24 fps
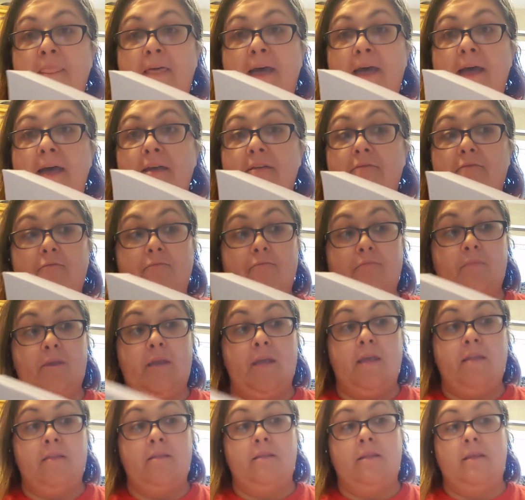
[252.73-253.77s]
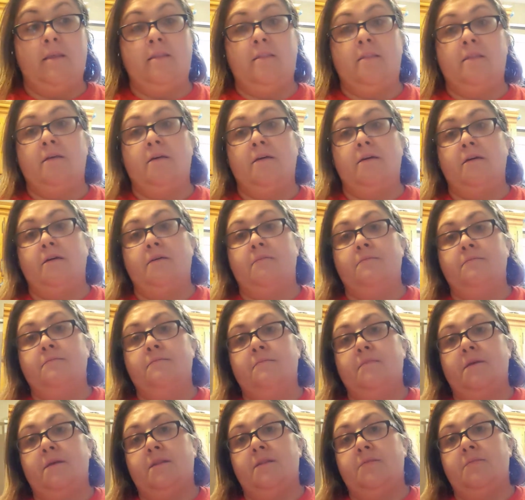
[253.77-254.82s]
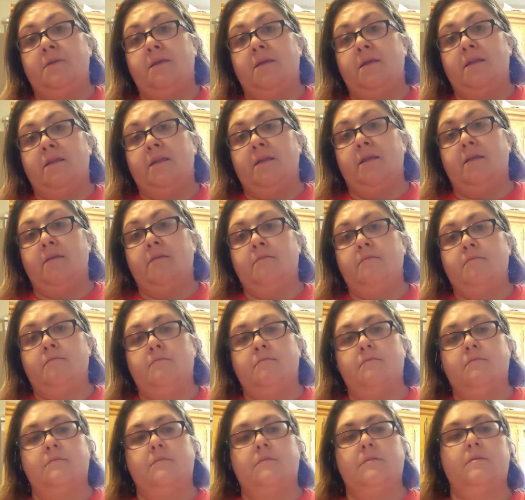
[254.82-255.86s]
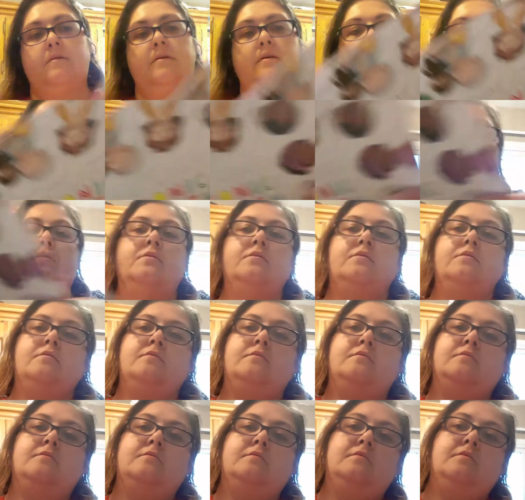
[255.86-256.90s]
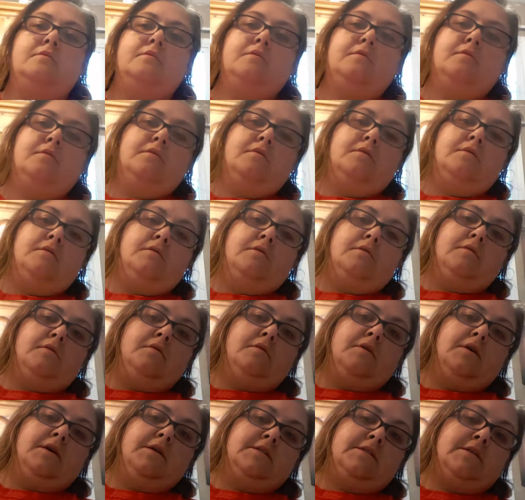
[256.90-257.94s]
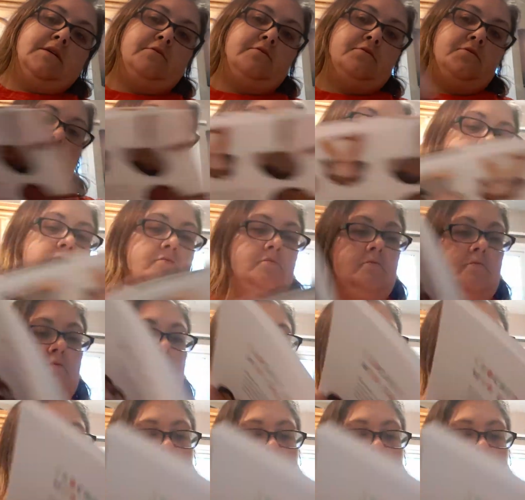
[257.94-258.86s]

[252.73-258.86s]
that in the beginning here, it tells you